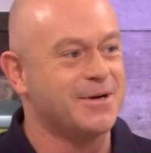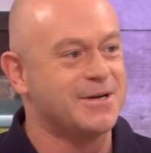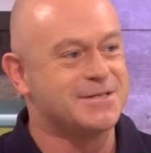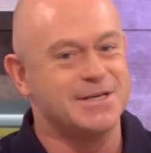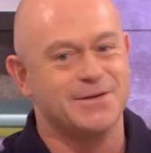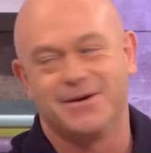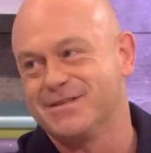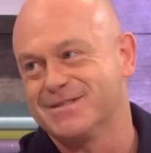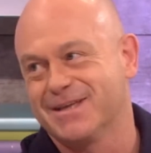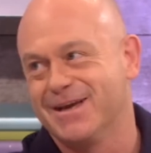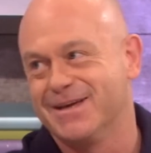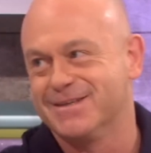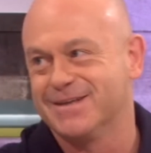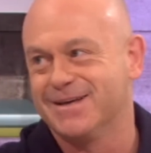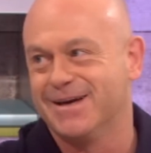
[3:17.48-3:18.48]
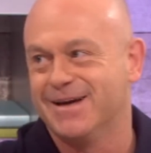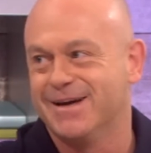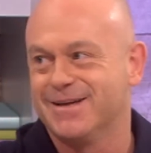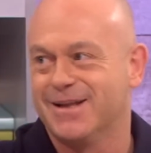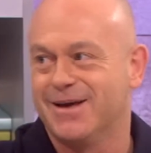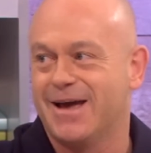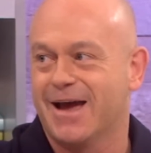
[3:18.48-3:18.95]
person if I'd stayed, uh,
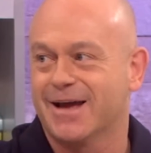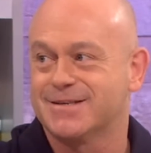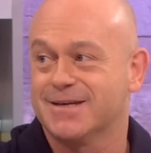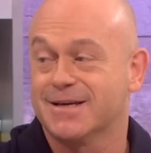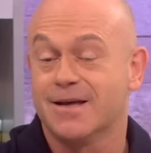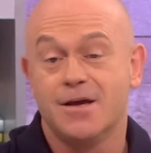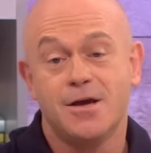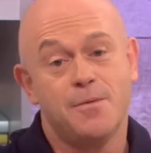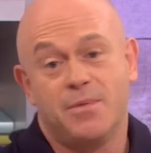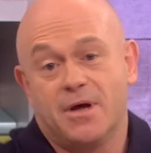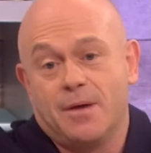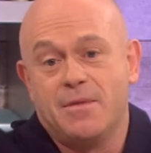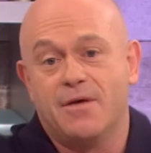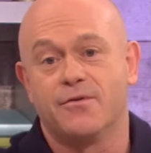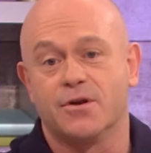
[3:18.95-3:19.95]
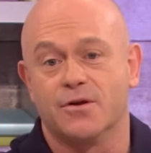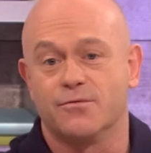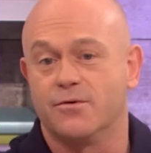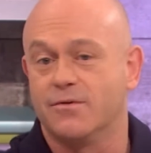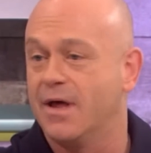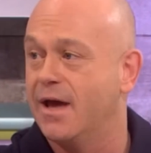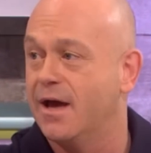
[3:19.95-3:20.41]
you know, acting. But I'm never going to
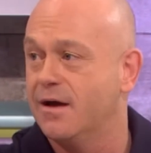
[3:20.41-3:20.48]
rule that